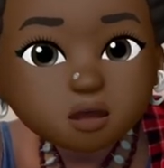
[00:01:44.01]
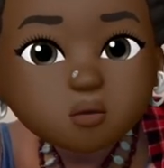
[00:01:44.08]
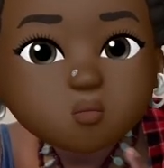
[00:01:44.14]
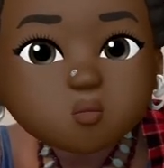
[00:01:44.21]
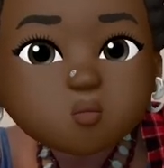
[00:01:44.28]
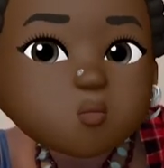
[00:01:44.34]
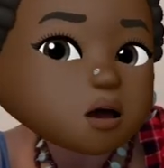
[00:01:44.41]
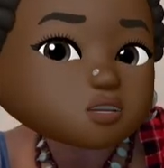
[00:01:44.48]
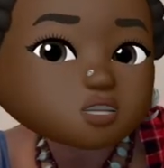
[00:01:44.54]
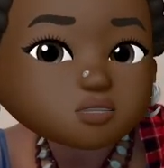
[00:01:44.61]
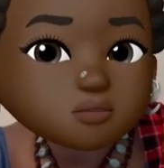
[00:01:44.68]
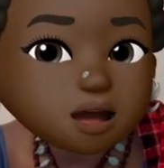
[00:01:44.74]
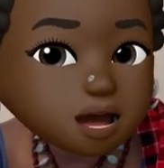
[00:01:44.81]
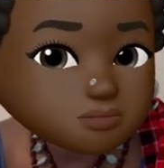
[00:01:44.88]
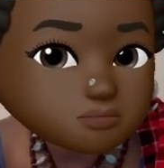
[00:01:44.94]
Once you
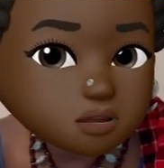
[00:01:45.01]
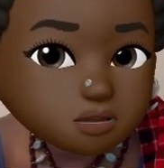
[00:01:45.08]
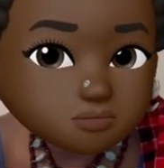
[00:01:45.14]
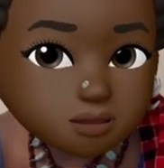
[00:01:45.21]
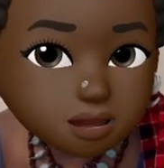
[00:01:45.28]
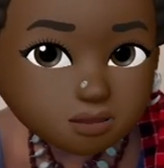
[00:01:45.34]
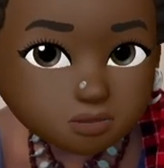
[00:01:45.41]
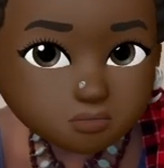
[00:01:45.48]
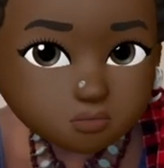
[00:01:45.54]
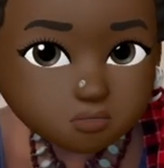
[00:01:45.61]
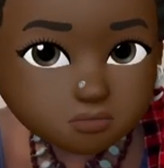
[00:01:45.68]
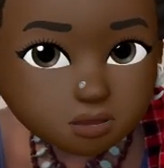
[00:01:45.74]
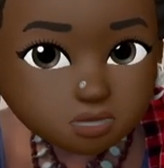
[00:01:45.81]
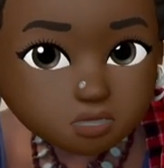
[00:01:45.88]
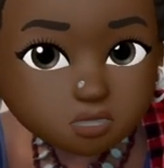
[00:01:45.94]
have all that
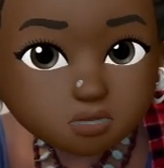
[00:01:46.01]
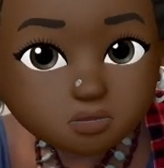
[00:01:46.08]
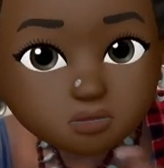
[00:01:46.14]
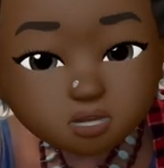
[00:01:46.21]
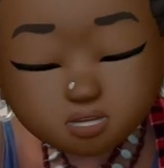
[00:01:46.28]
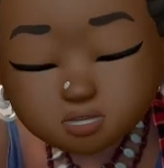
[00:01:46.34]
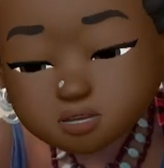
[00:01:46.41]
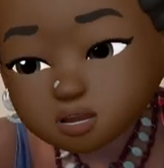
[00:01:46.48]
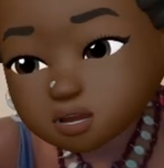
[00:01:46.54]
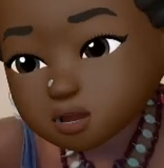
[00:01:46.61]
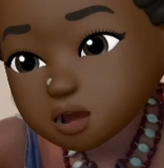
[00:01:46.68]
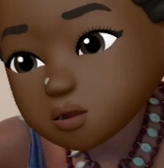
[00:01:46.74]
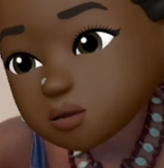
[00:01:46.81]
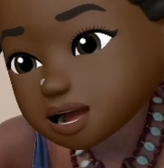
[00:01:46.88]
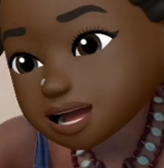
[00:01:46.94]
information, then you're gonna
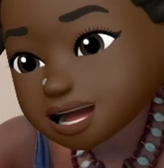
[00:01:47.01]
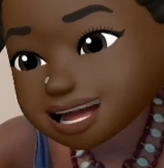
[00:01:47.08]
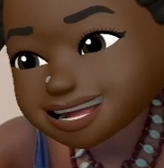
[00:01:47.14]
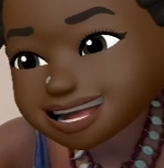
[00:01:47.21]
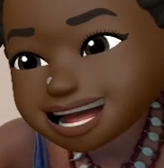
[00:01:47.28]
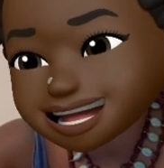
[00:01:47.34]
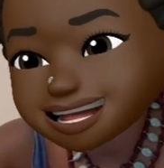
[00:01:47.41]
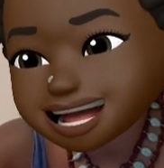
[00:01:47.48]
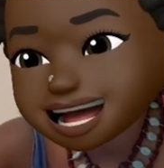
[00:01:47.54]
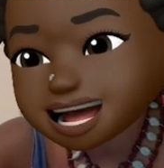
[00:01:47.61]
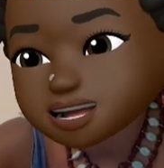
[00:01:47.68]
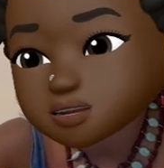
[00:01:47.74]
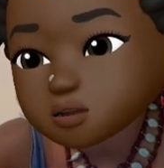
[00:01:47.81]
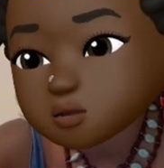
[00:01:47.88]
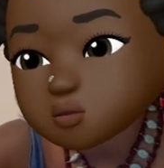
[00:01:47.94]
go ahead and
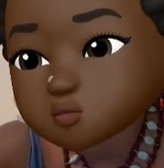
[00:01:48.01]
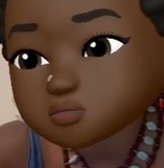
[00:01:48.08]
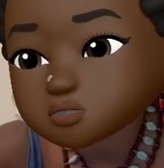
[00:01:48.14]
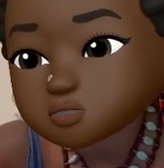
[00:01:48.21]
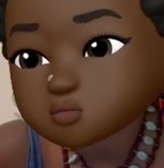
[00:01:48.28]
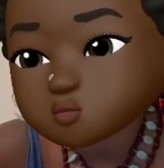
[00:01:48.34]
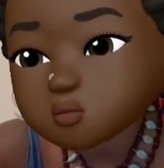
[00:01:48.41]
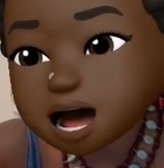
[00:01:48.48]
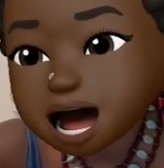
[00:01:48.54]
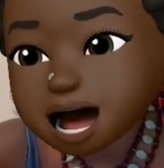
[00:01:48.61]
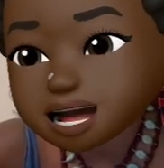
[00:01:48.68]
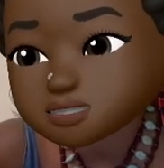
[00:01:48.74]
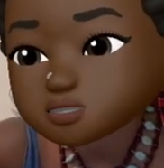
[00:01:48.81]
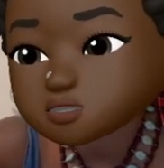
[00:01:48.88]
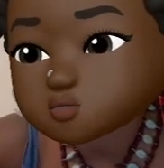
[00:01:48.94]
head over to
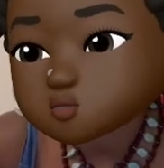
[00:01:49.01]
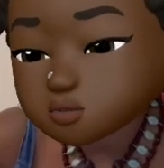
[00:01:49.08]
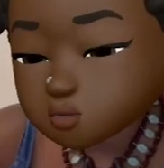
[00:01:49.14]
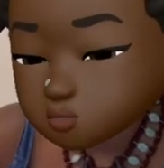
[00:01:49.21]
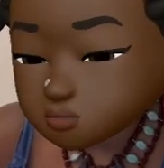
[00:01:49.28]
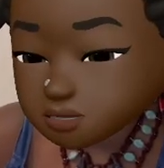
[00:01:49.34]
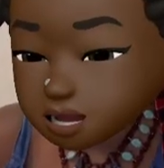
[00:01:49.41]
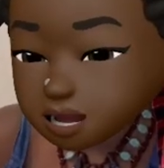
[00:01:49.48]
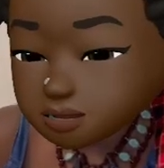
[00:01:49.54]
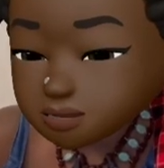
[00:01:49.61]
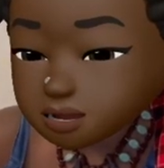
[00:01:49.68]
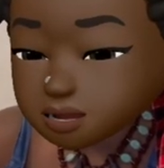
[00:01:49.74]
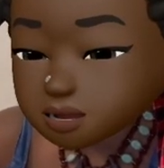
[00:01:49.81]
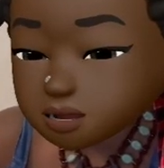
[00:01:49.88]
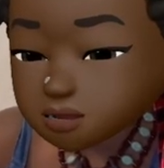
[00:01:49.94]

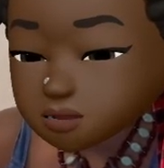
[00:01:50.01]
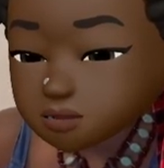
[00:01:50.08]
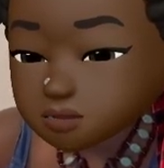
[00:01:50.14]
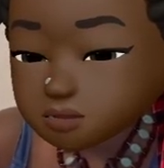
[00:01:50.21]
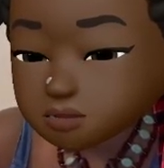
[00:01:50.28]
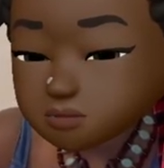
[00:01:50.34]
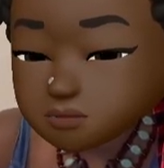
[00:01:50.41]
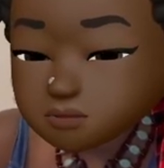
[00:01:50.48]
astro.com.